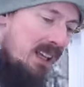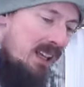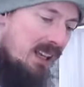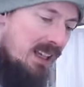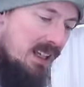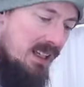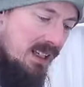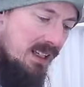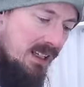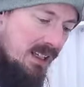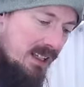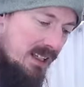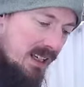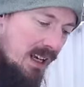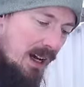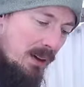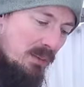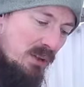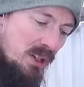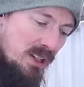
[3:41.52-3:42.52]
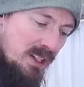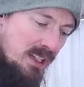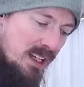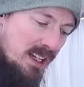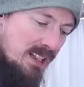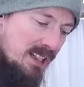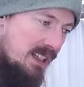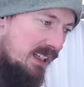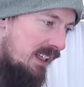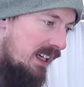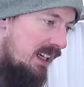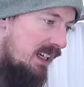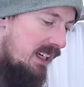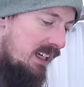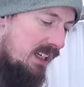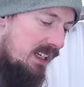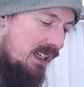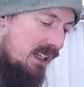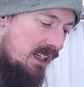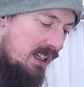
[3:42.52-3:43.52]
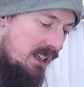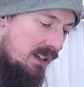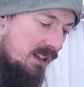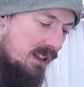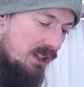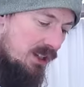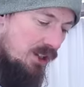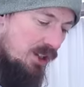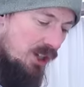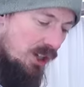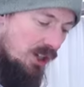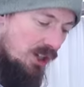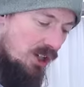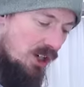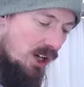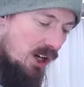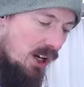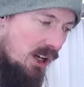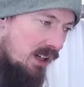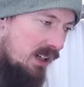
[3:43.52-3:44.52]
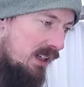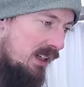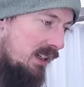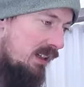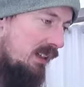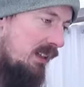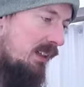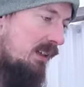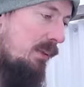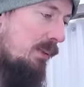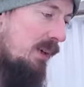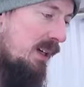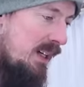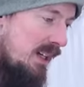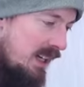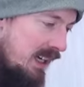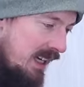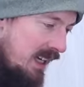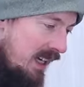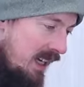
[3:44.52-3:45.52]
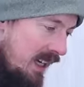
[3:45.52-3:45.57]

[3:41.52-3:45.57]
is I'm just insulating this chickshaw a little bit.